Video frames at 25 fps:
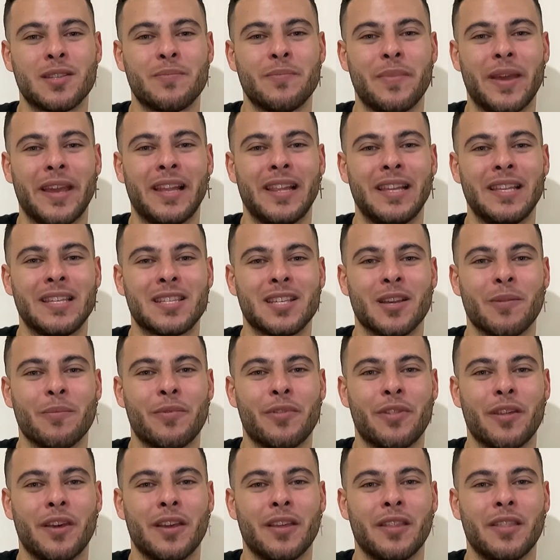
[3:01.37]
mainly
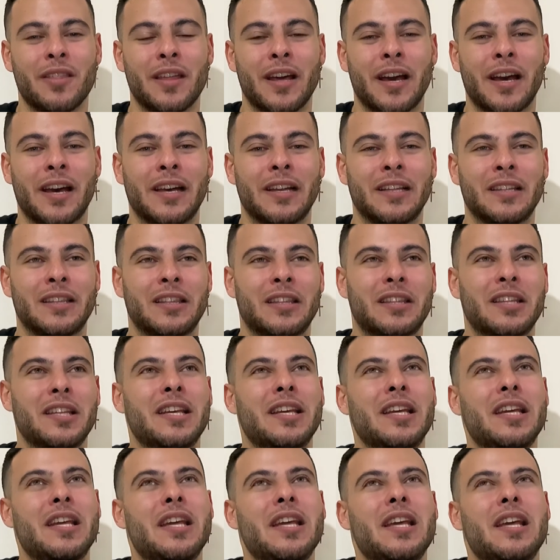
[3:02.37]
something that
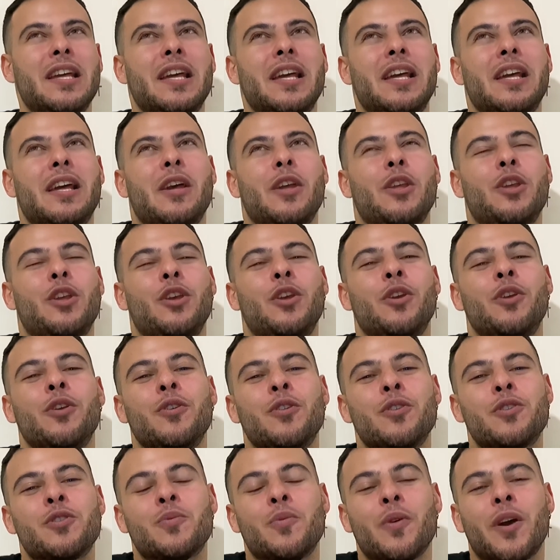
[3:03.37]
you
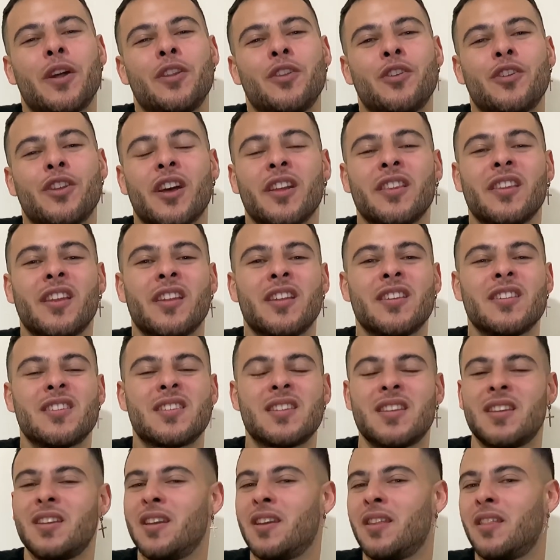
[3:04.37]
use when you're not gonna
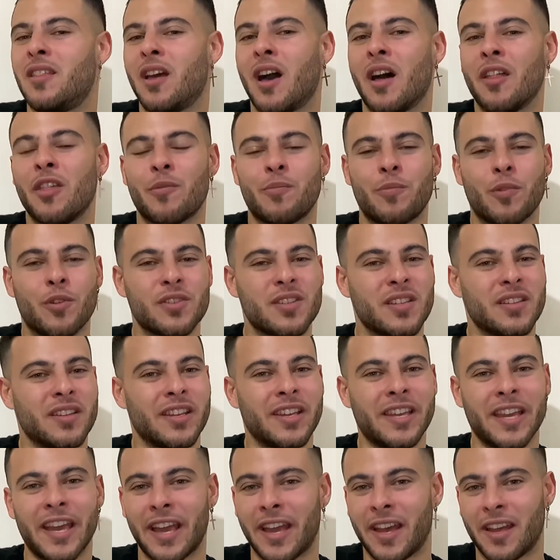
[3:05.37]
see the other person
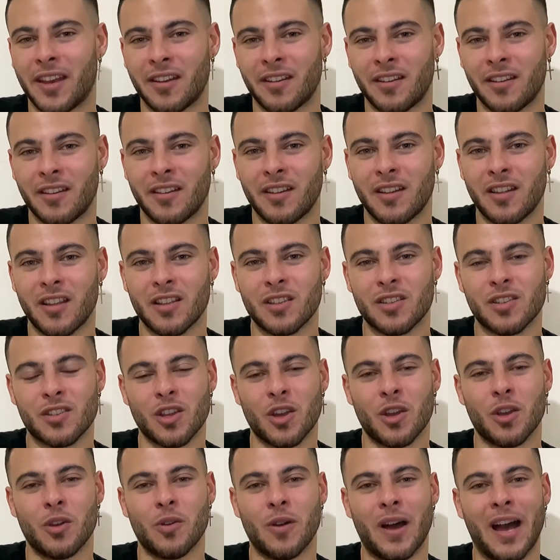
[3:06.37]
again.
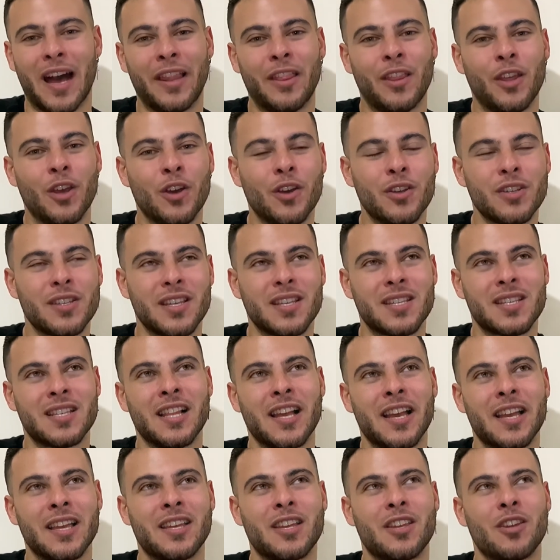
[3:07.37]
So adios is
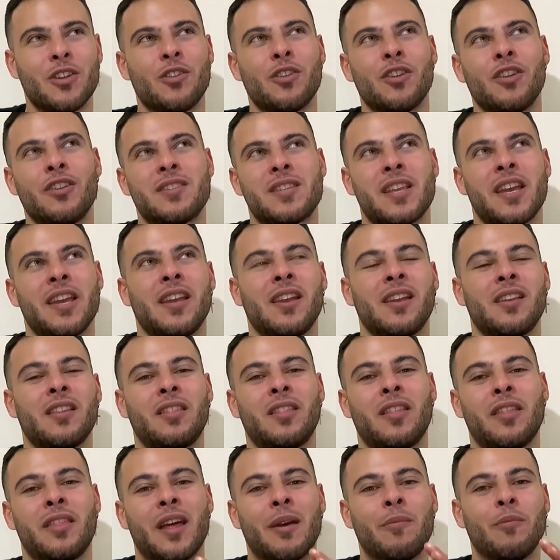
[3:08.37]
like you're saying
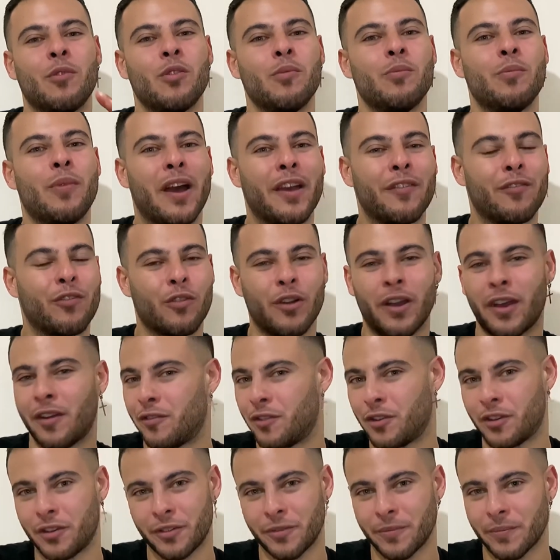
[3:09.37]
to them goodbye
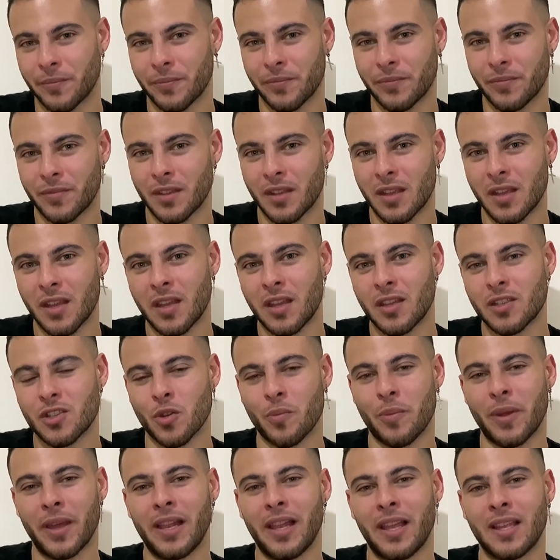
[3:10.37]
forever. So
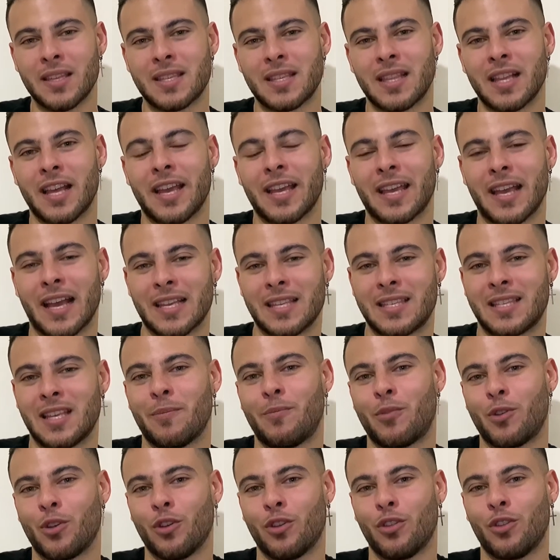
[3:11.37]
mainly it's like hasta
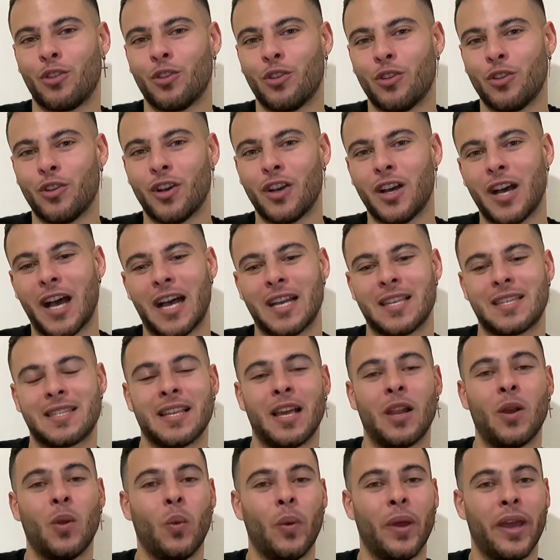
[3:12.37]
pronto, hasta
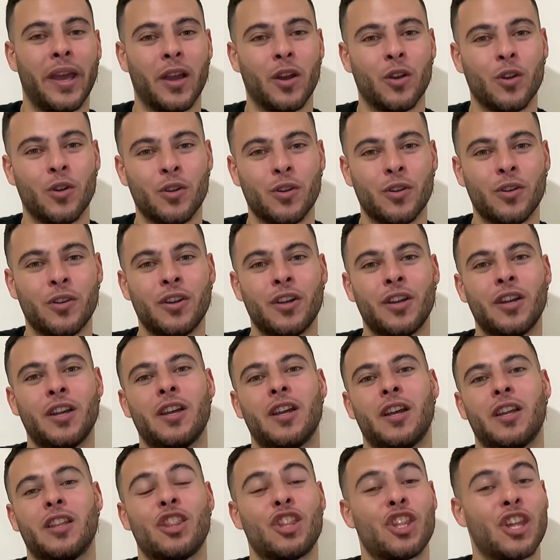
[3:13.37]
luego,
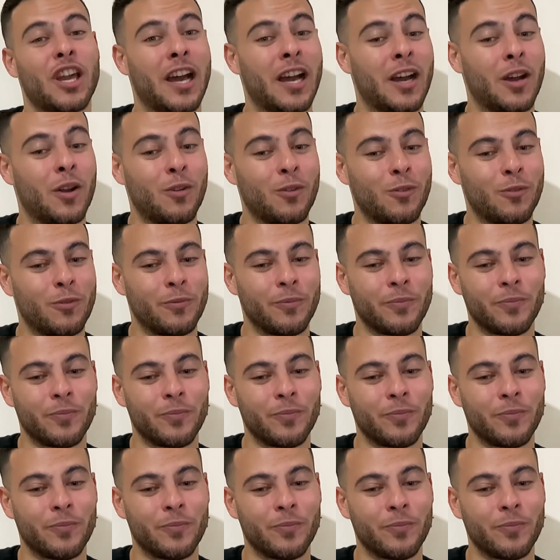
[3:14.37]
ciao.